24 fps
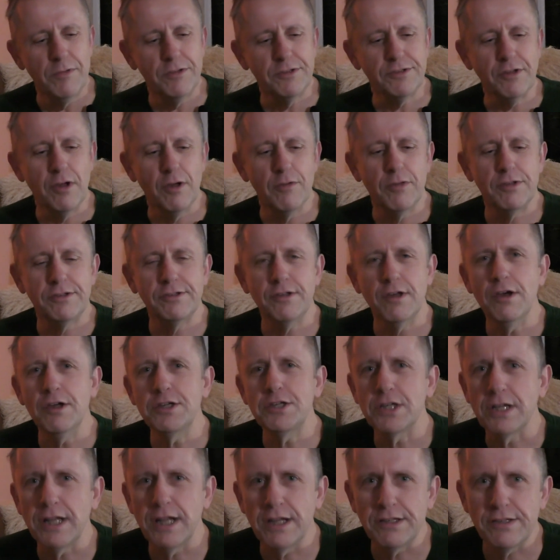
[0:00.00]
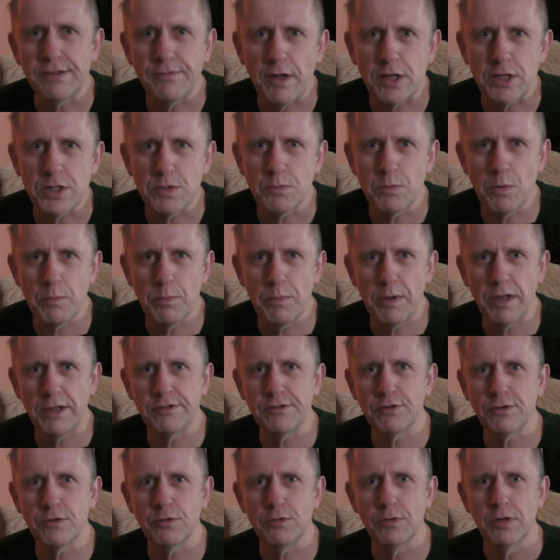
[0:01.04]
So the surgical intervention will be
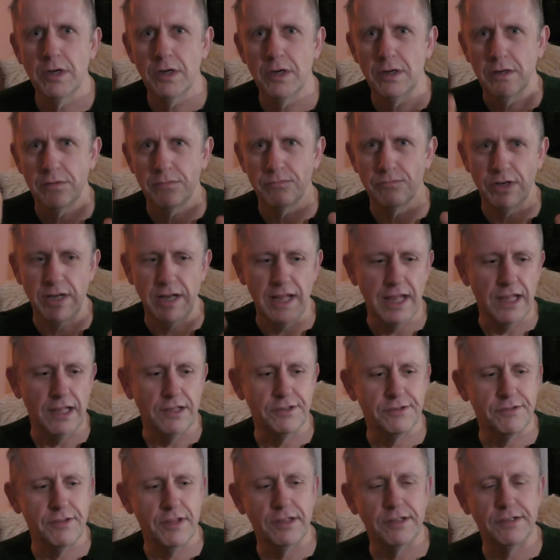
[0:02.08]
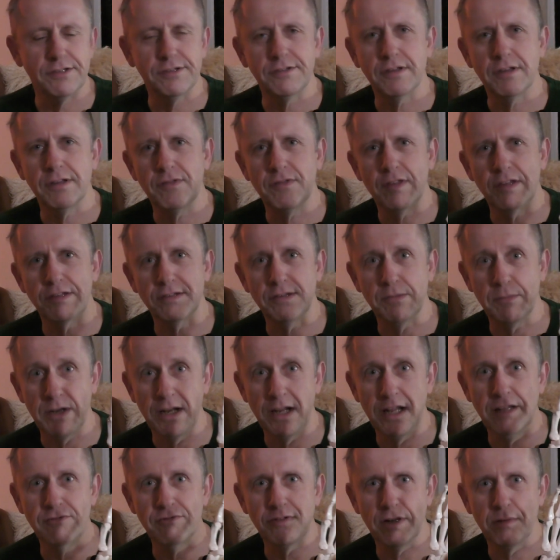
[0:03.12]
to release
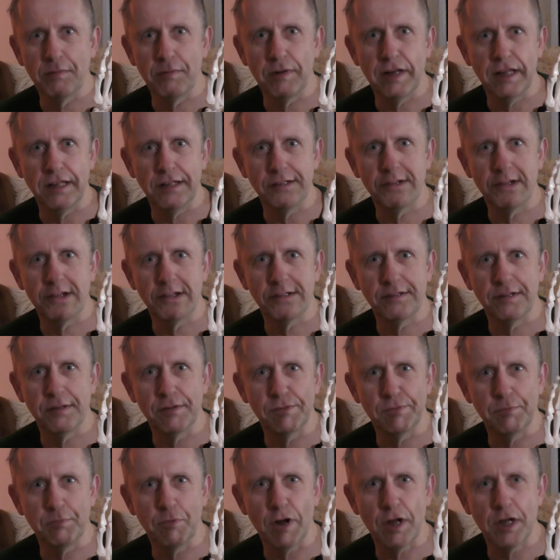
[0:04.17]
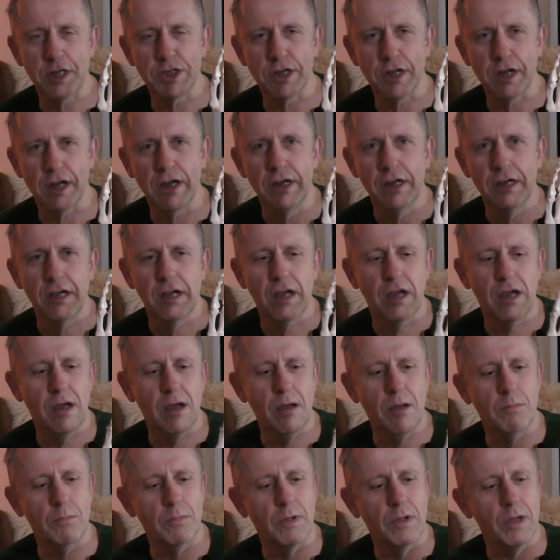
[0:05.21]
literally release this pressure
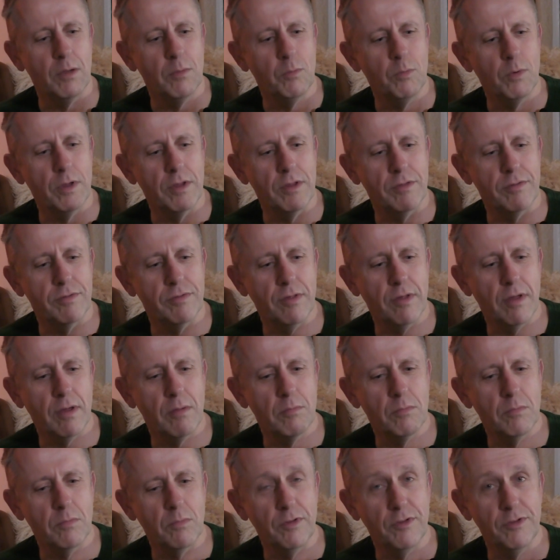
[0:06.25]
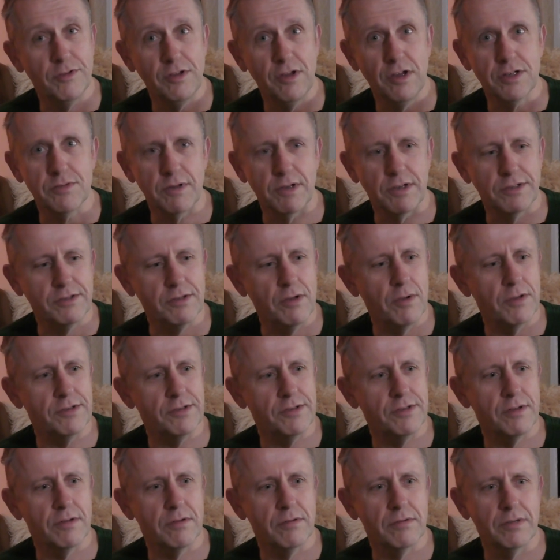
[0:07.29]
with surgery. So
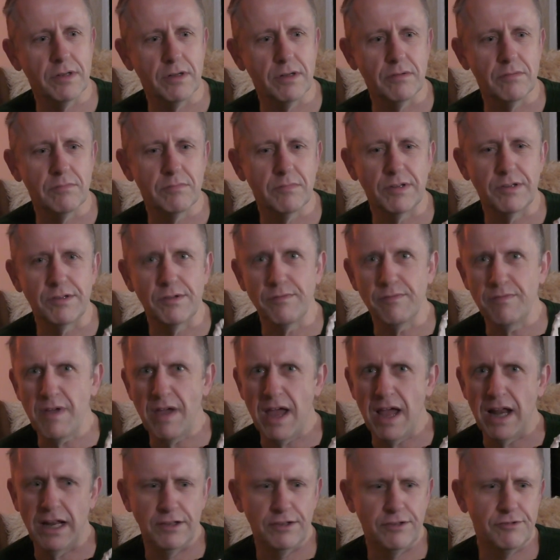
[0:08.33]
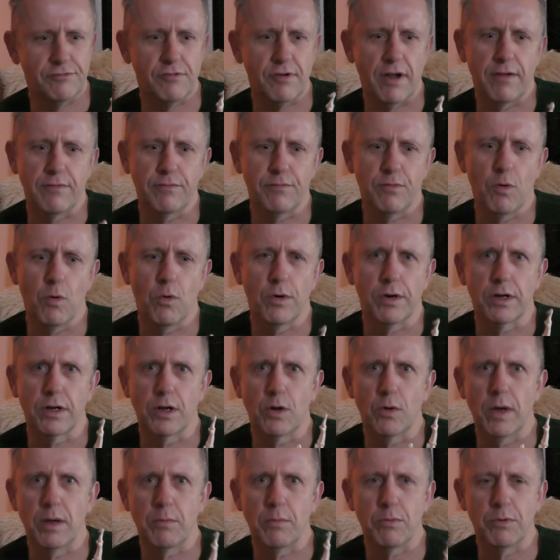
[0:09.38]
it's a fairly straightforward
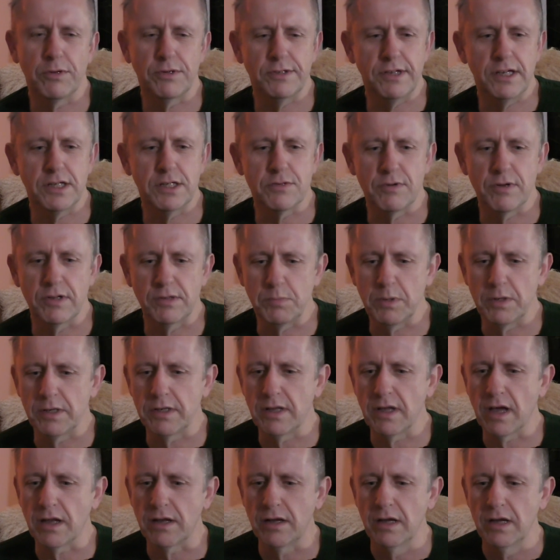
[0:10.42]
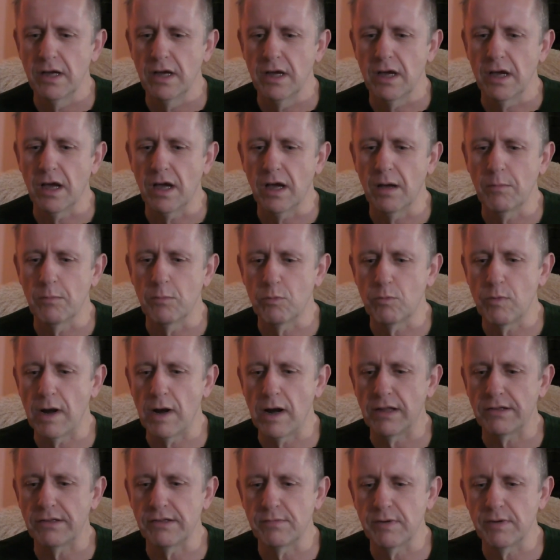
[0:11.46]
and quick procedure, and it's been done
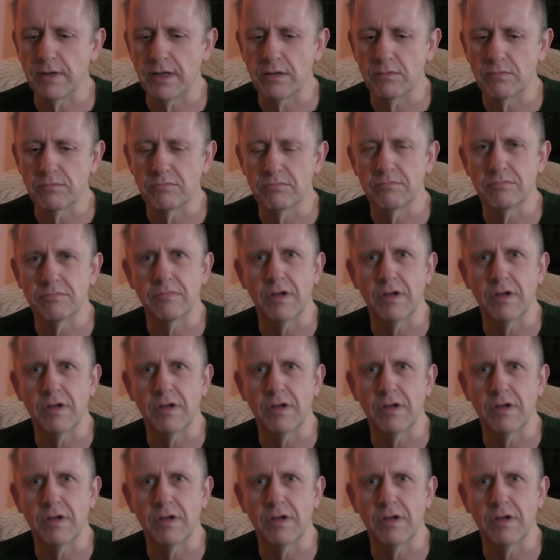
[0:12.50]
relatively